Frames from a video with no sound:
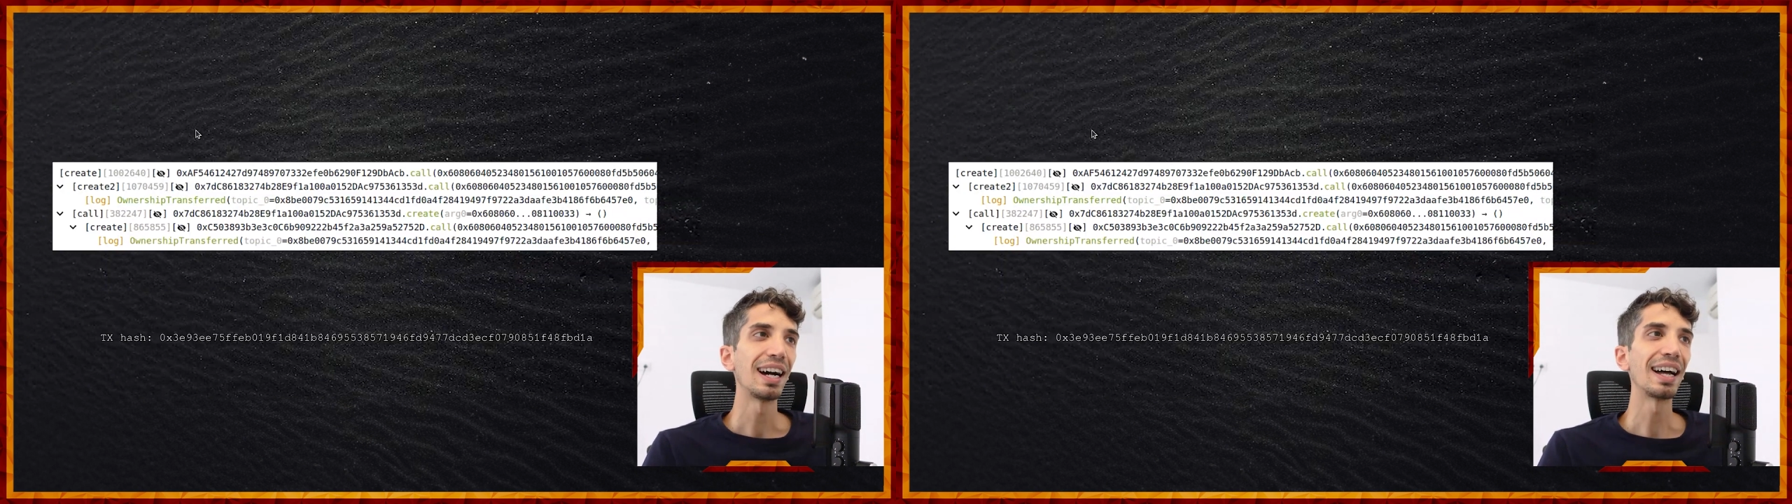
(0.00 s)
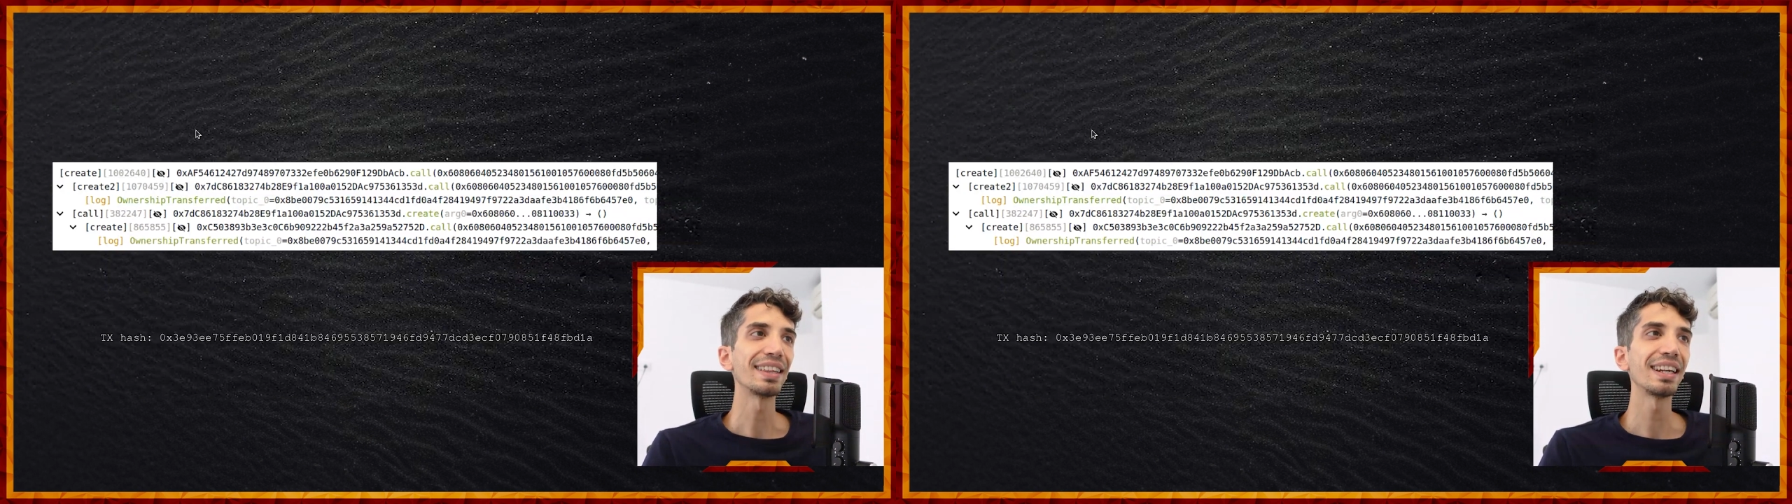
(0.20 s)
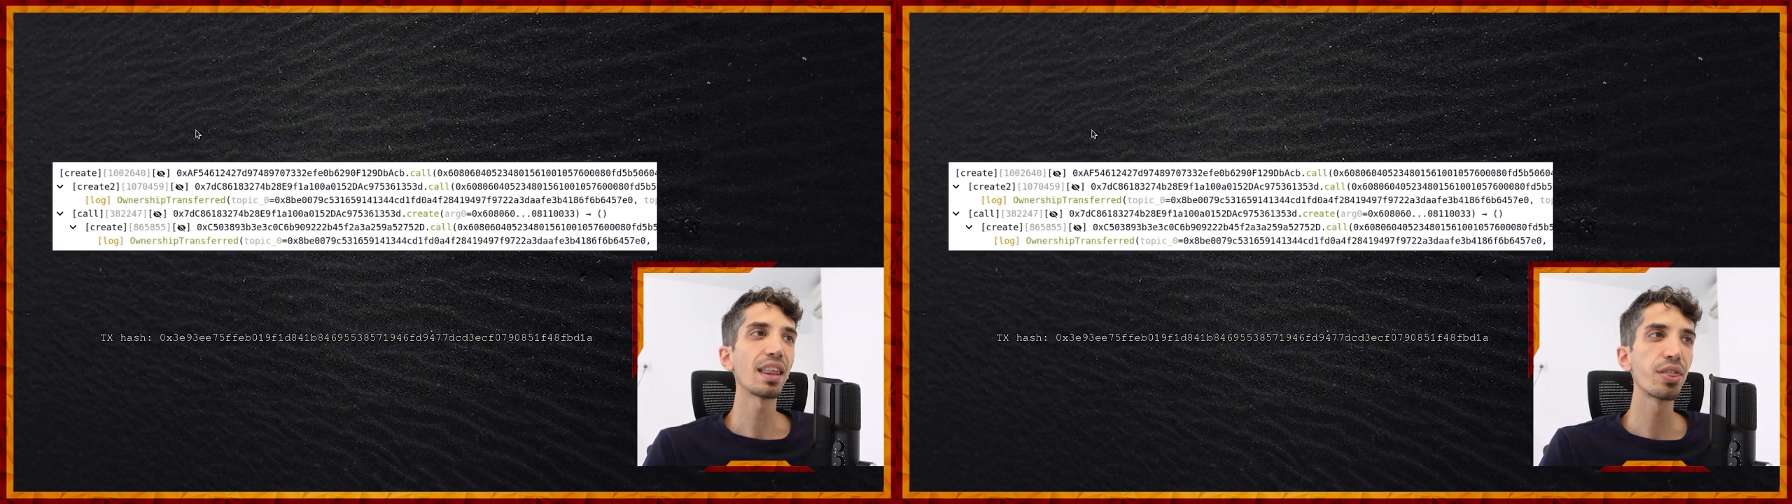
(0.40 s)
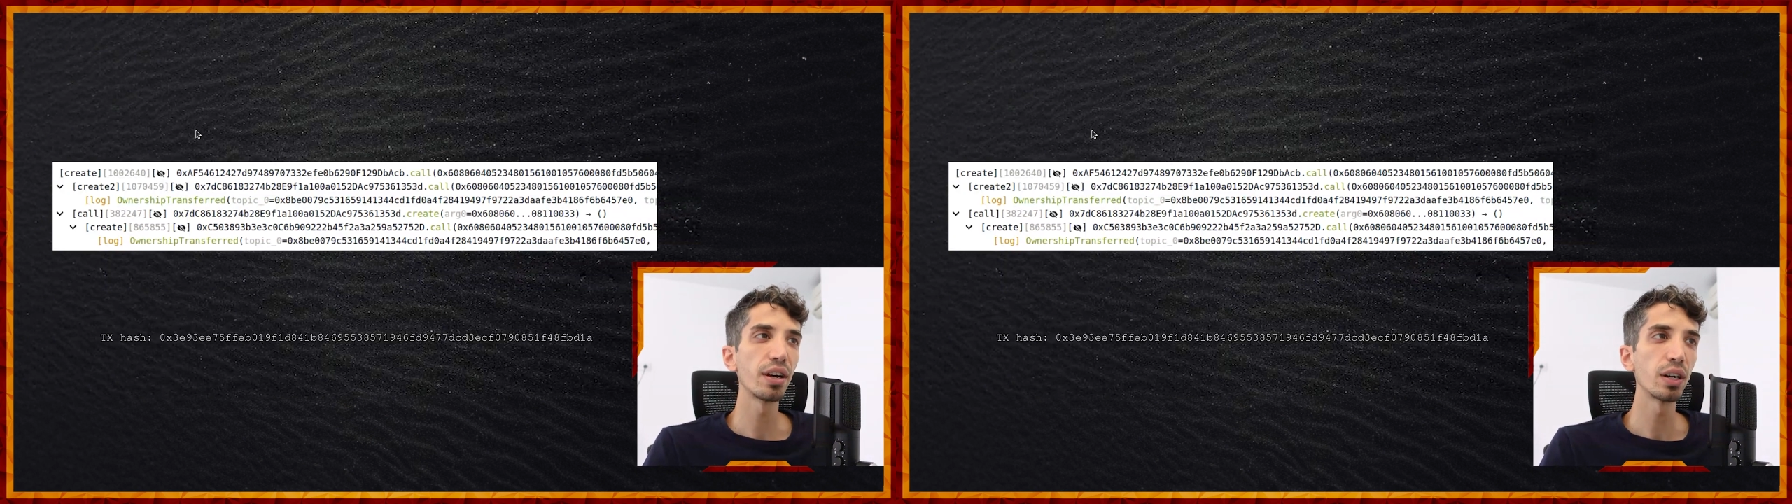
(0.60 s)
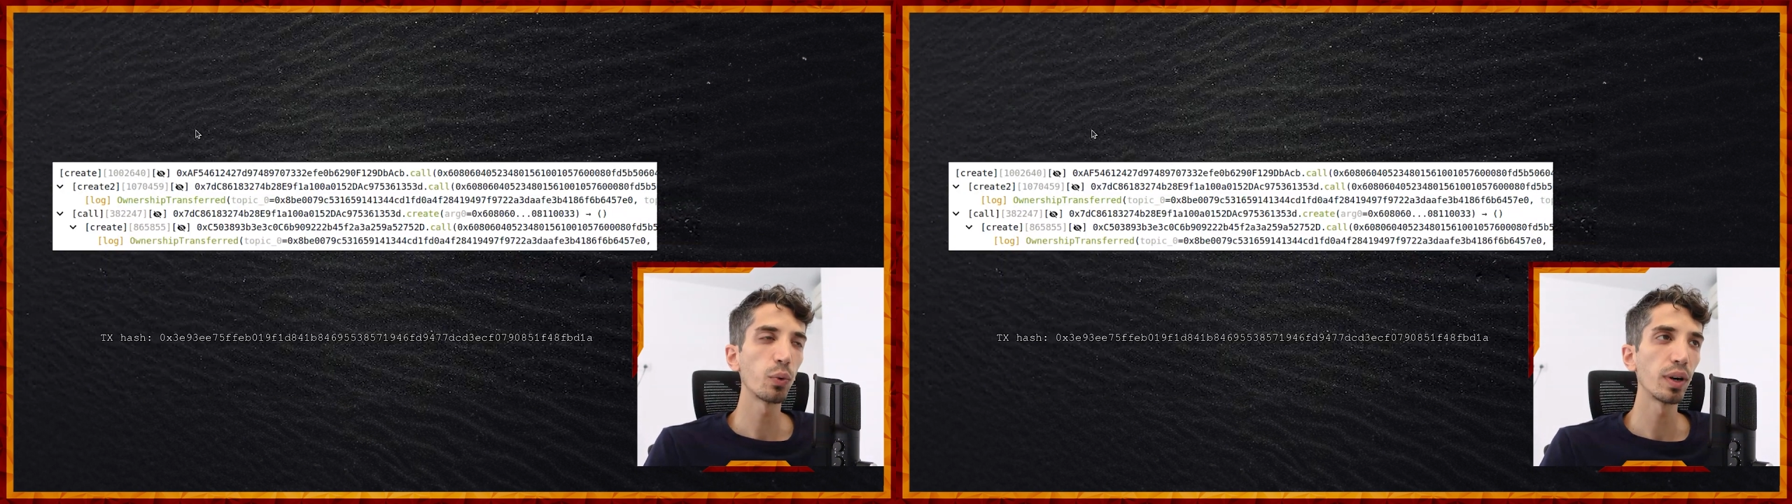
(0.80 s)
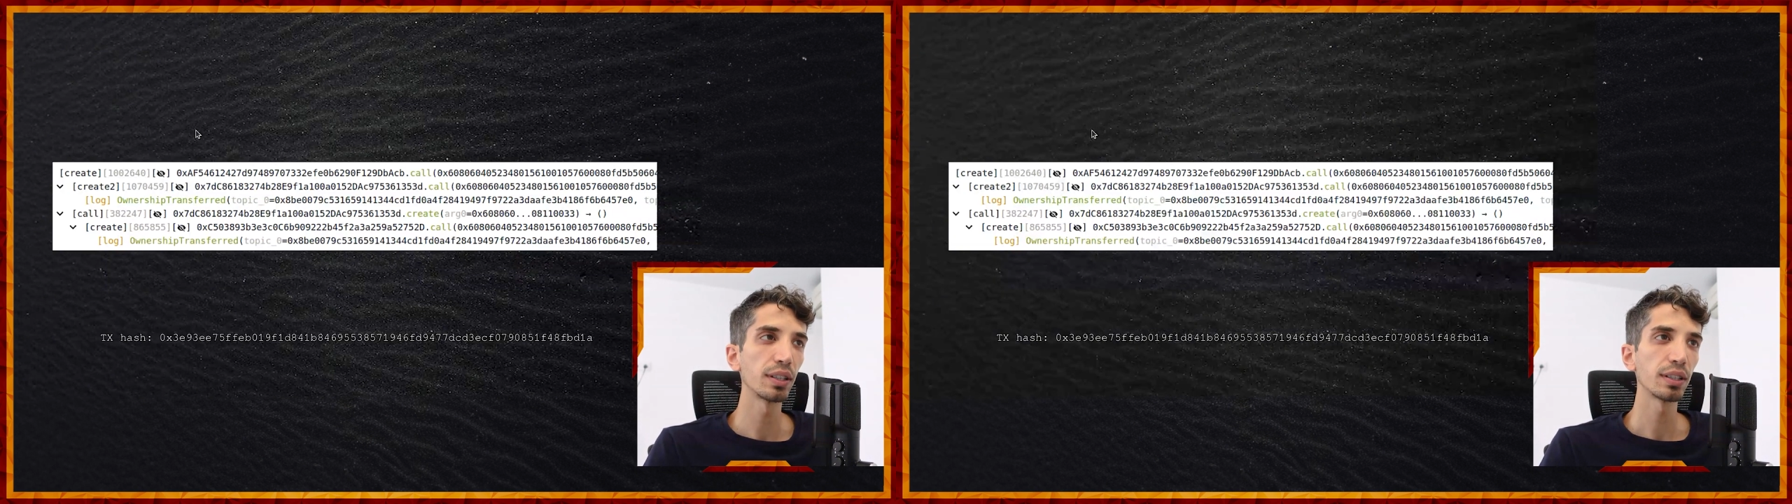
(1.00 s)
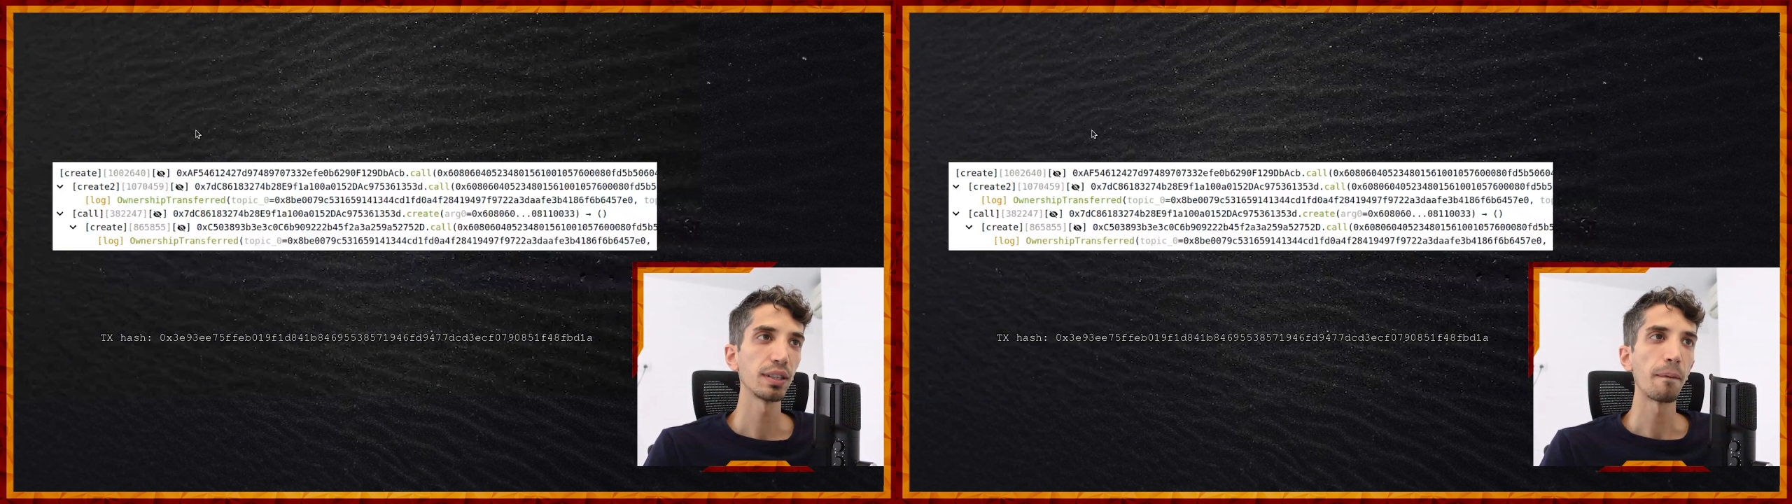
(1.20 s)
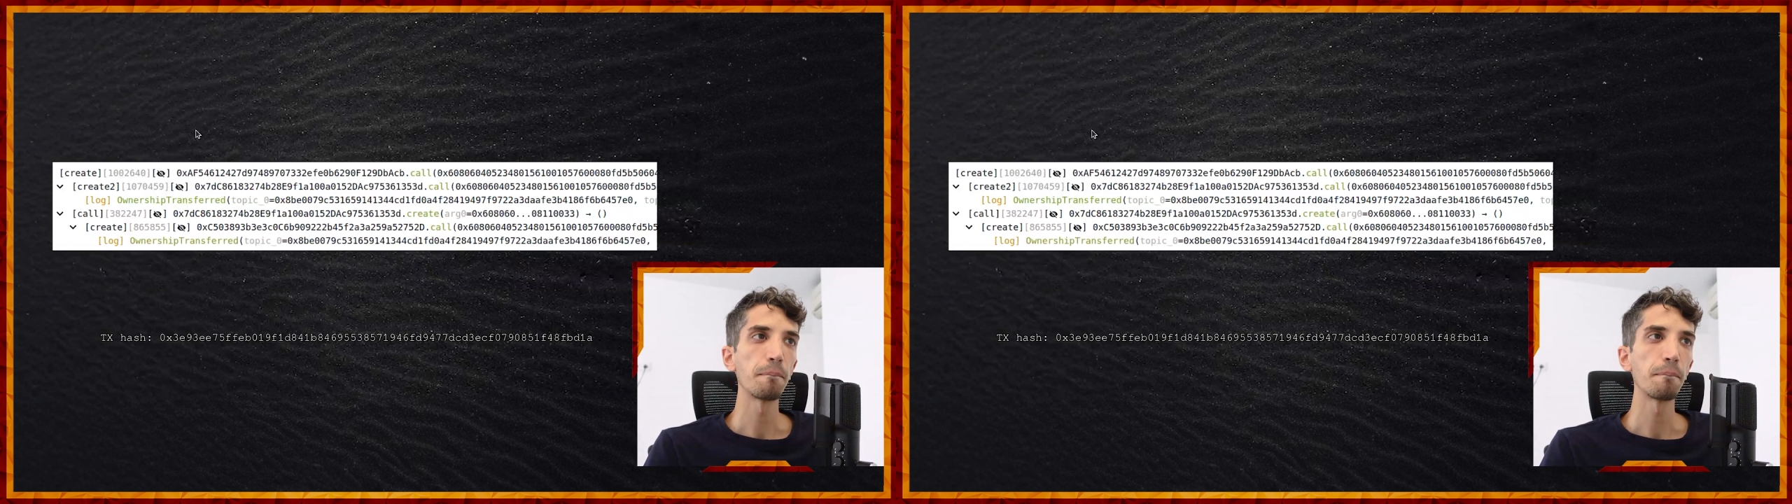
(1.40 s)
and then a third one